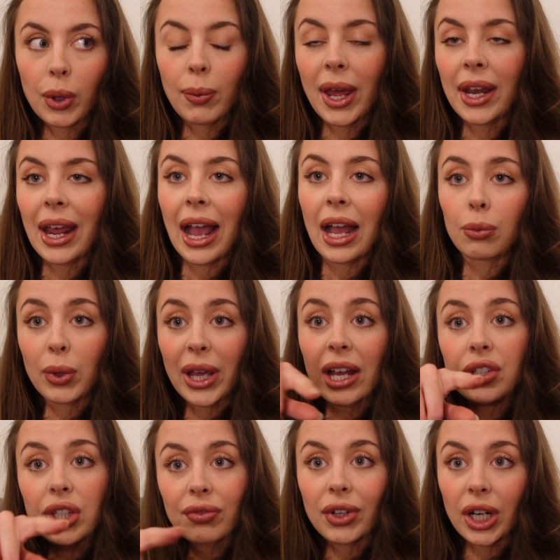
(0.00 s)
we went at, we
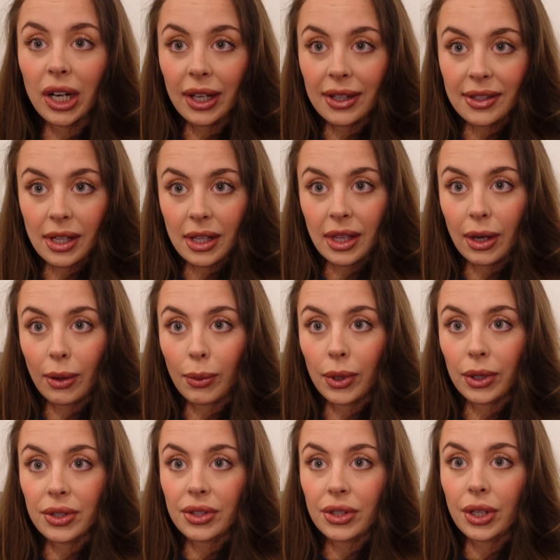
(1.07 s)
actually realized that there
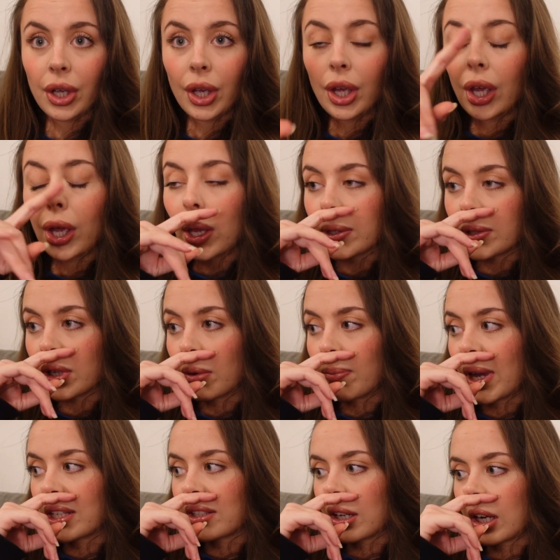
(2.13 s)
was so
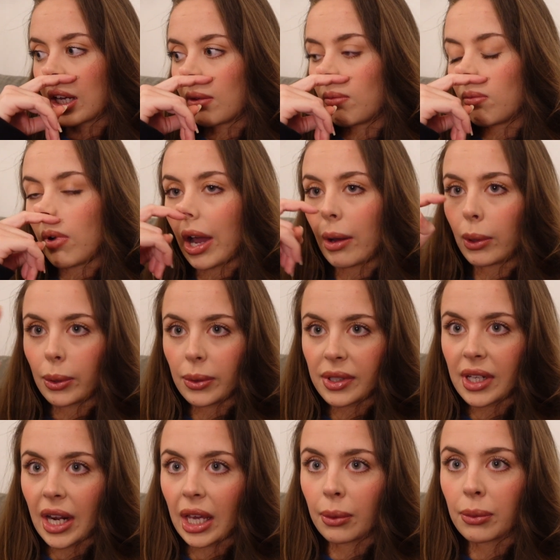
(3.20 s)
basically where we were
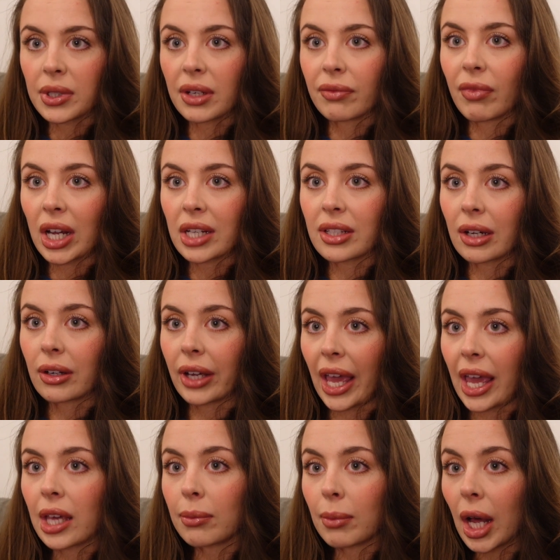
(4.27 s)
staying was in ras al
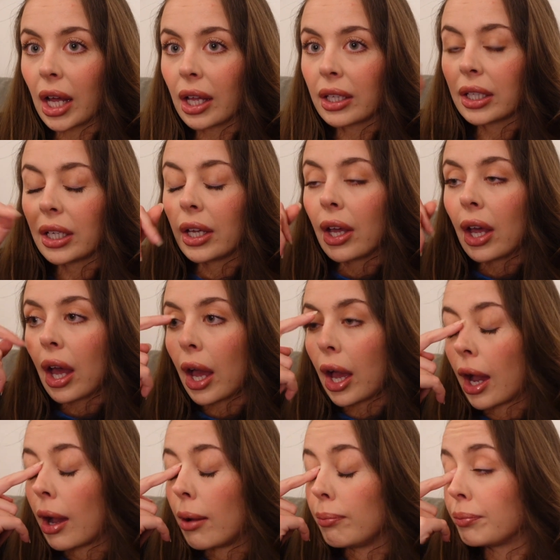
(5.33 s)
khaimah
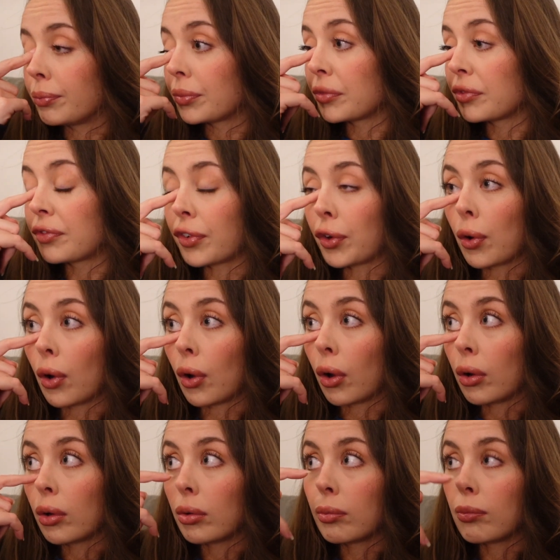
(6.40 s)
um,
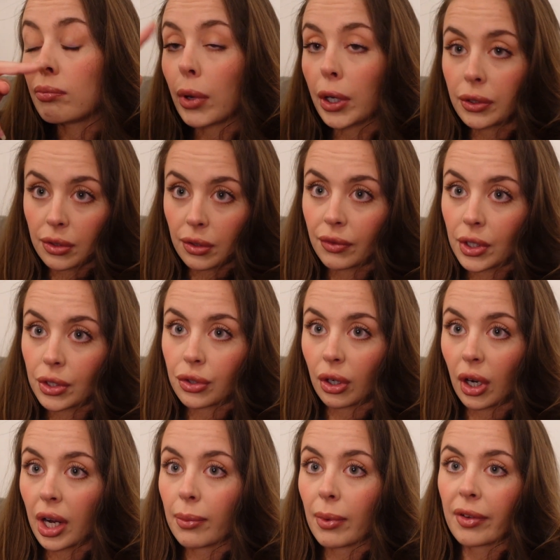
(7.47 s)
for most of the
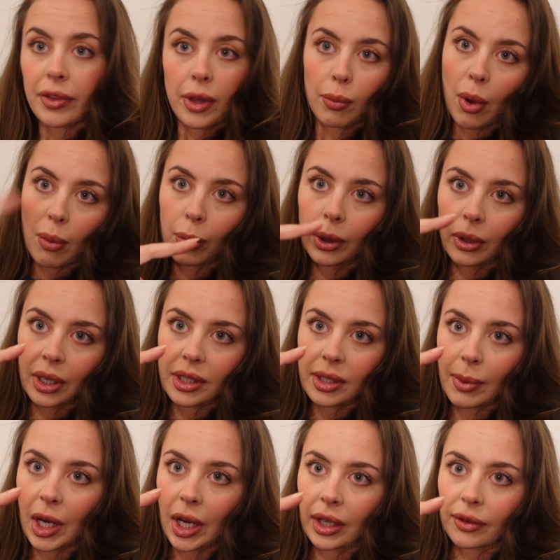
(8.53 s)
trip other than when we were in
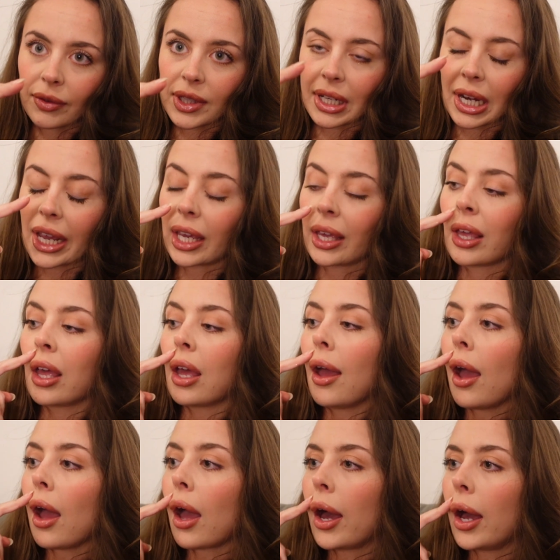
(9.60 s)
dubai obviously
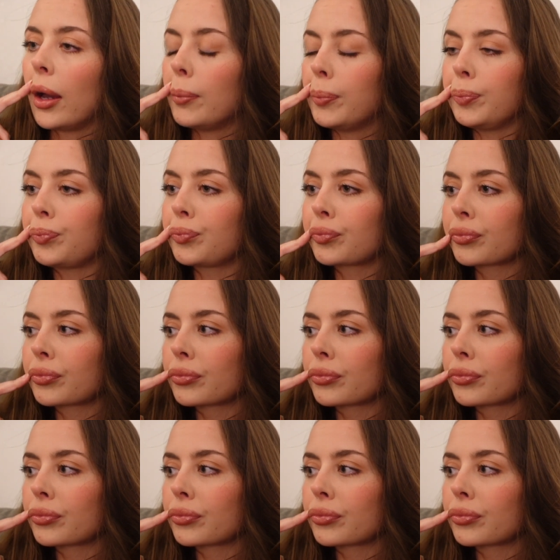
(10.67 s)
um,